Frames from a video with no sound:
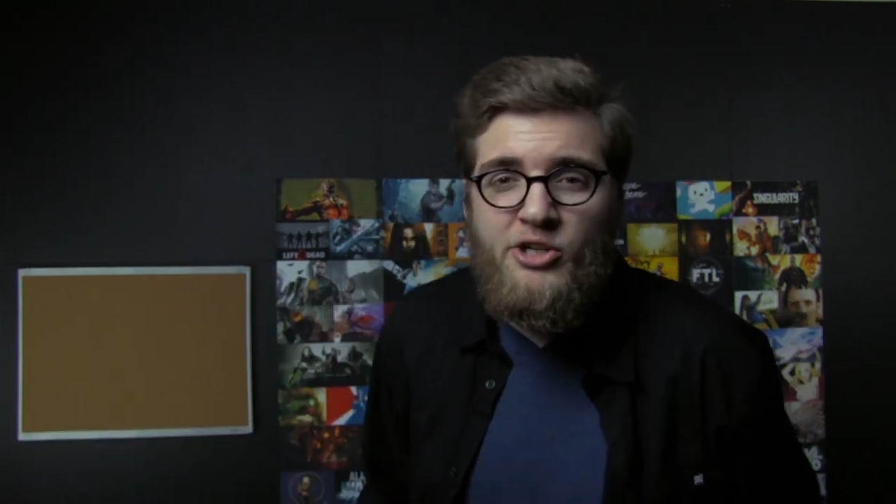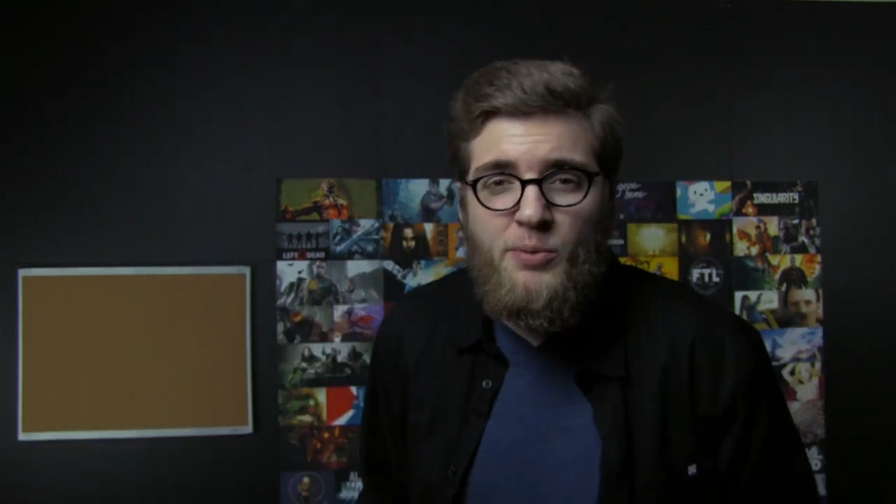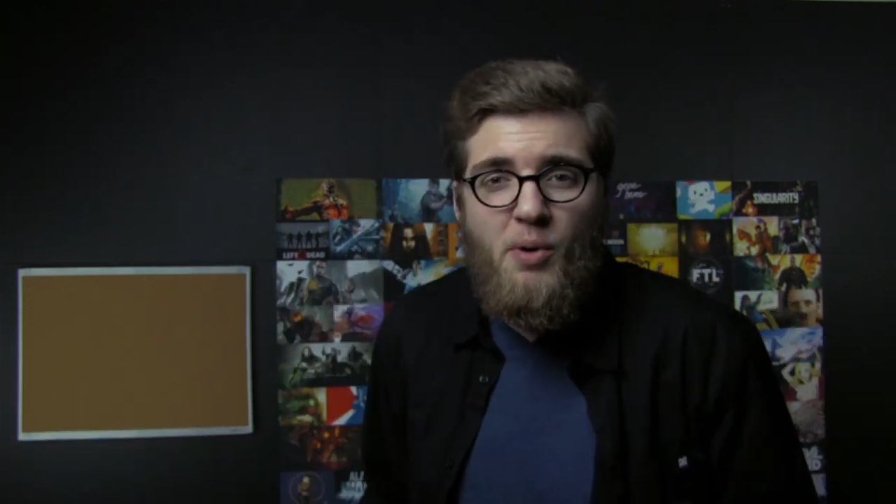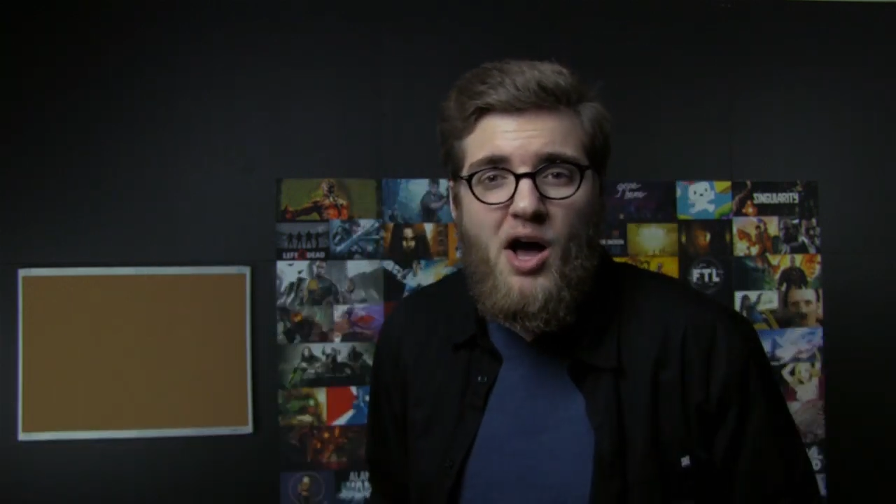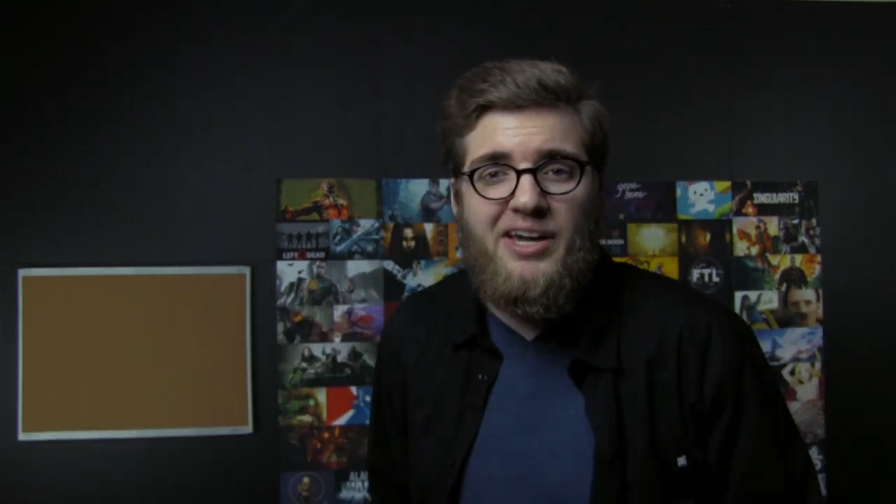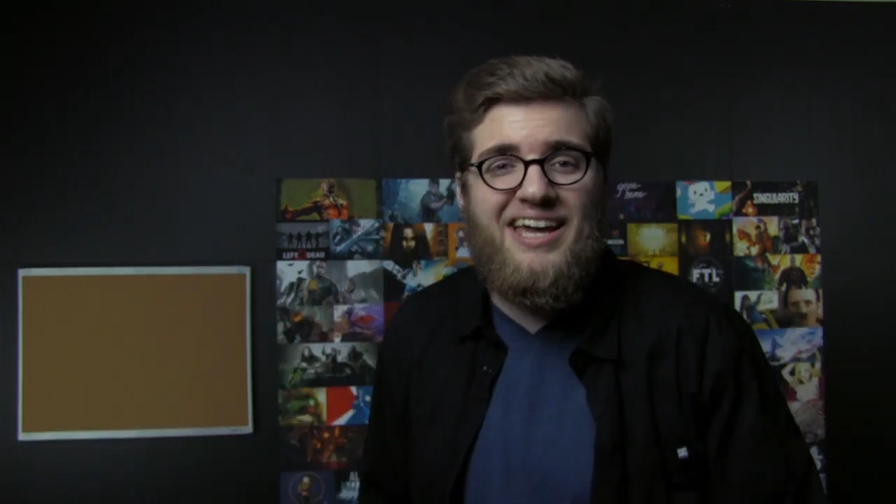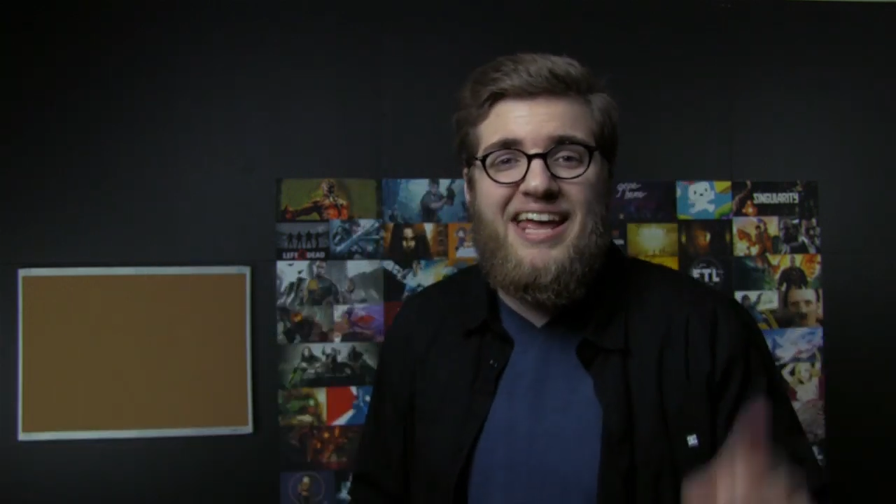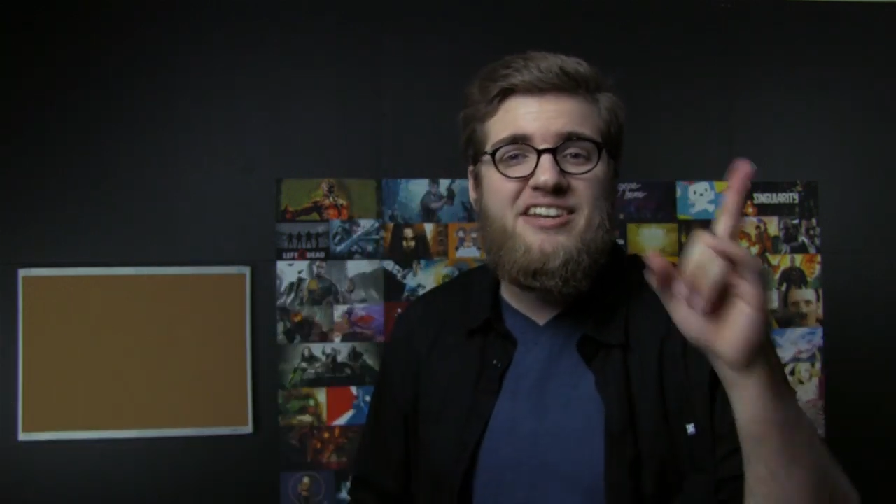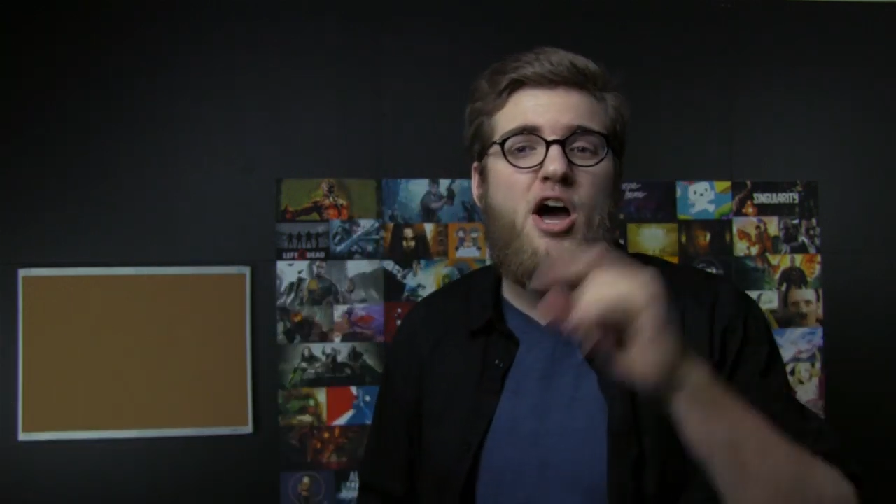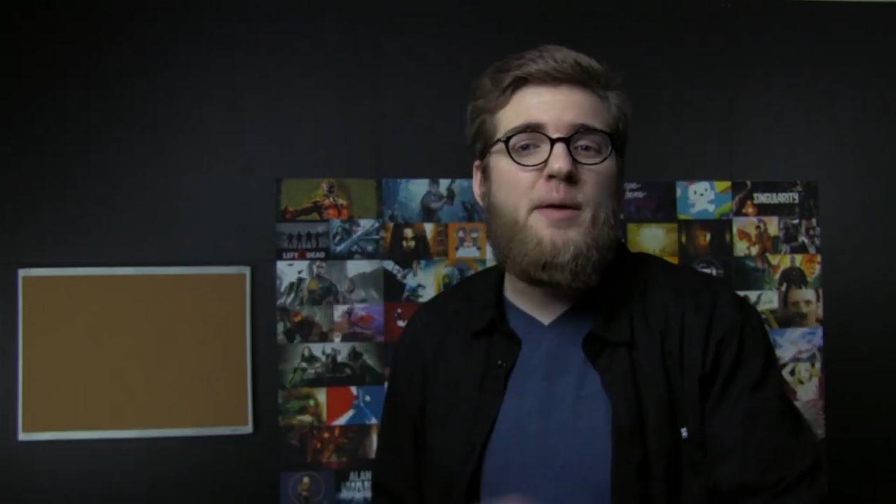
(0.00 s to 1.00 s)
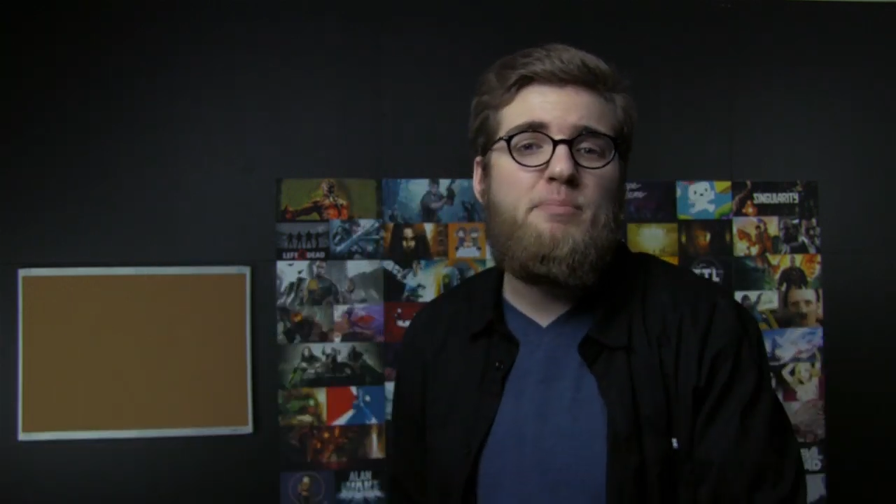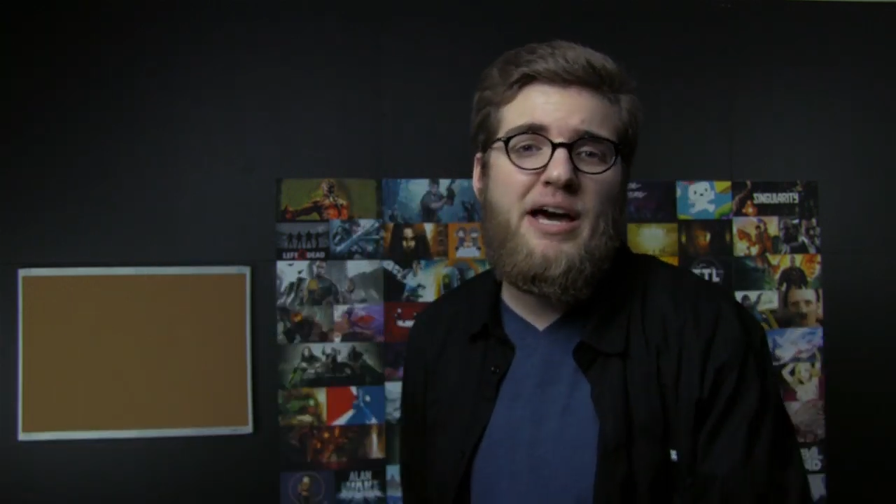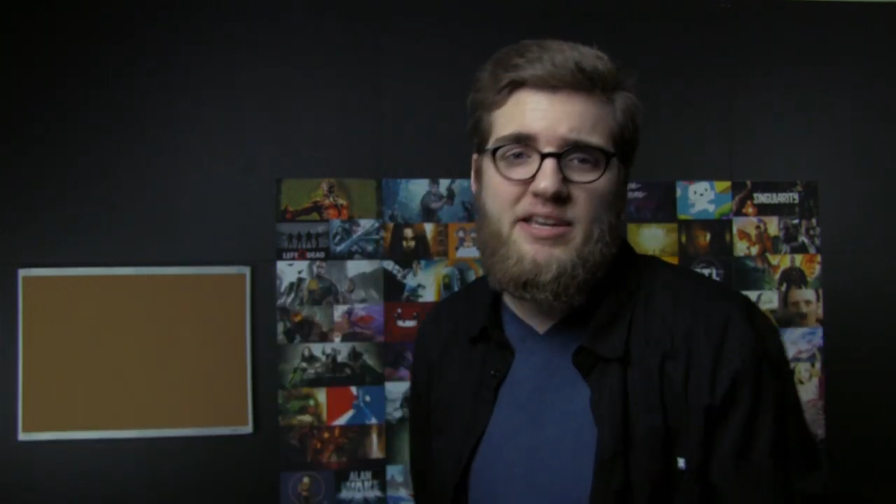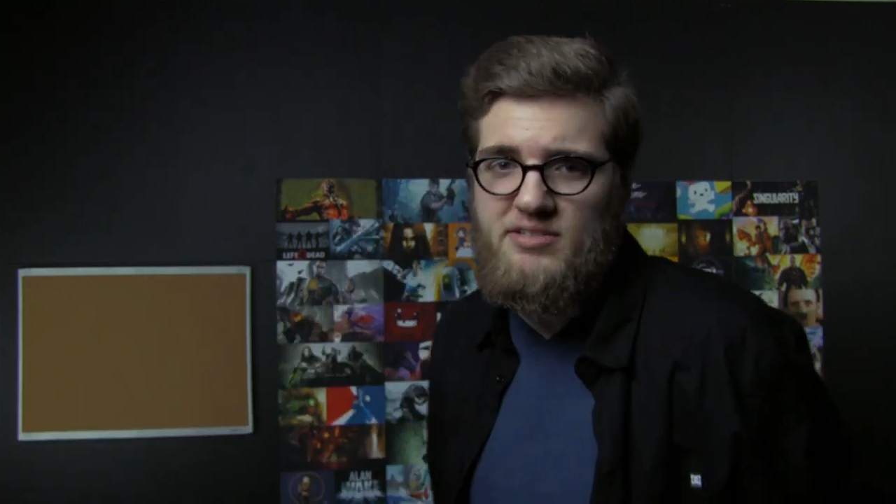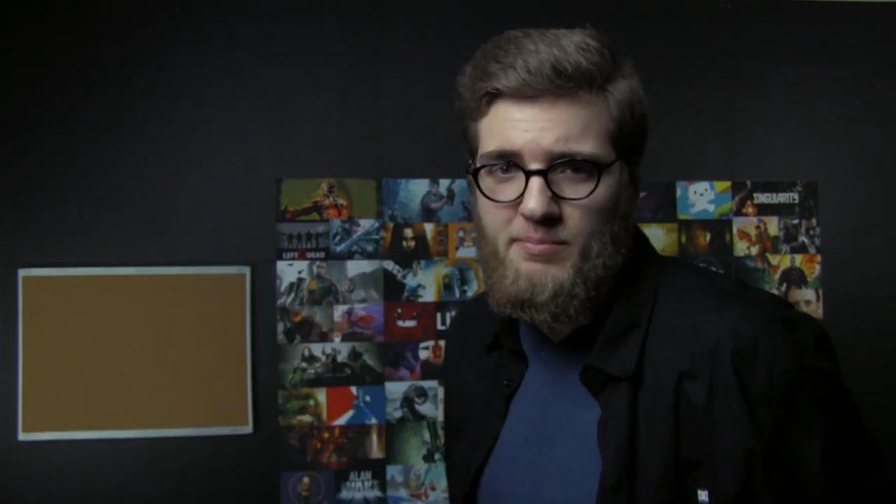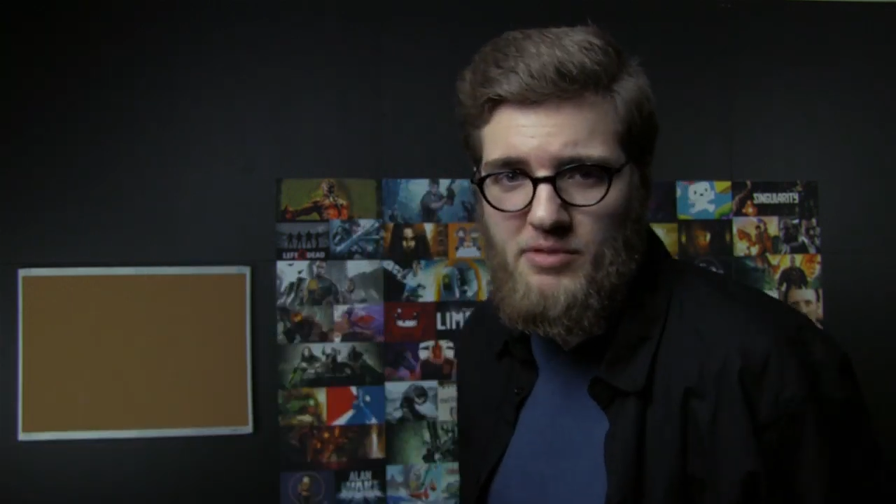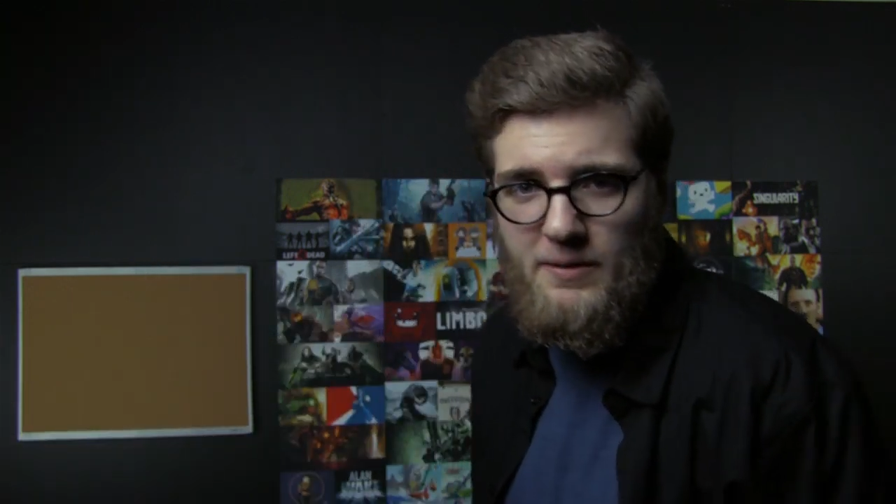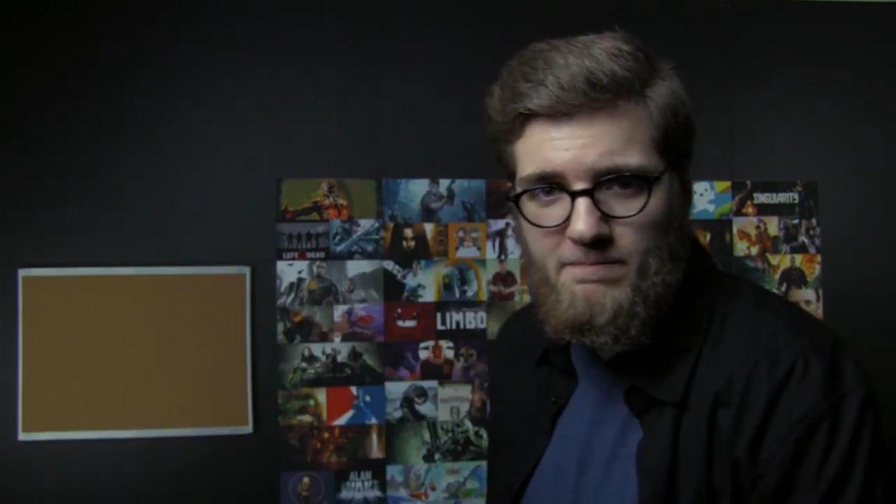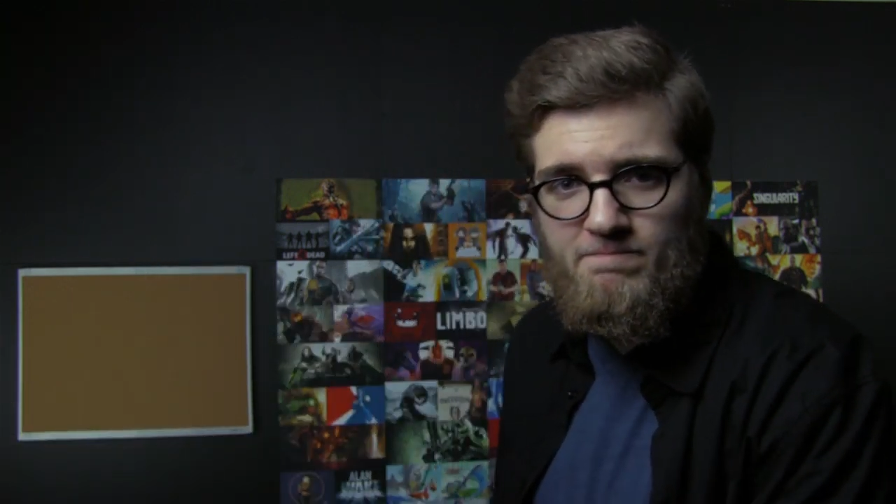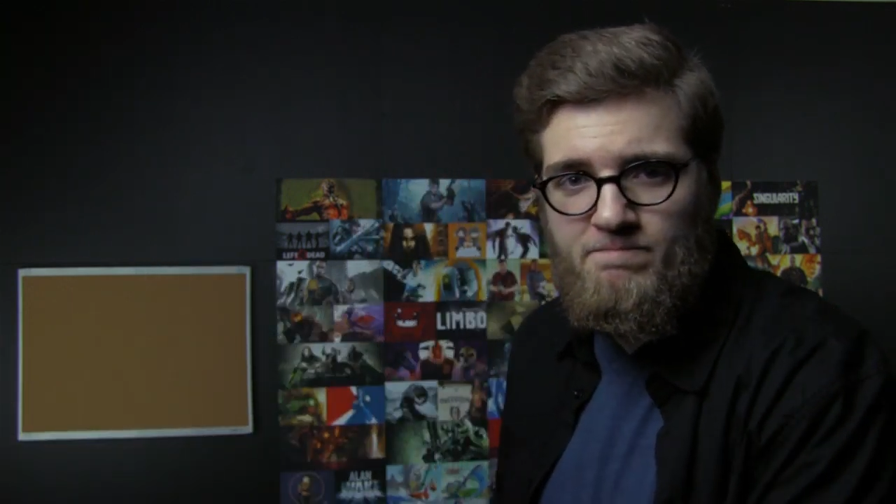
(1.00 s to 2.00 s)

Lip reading: in your pocket and not buy something?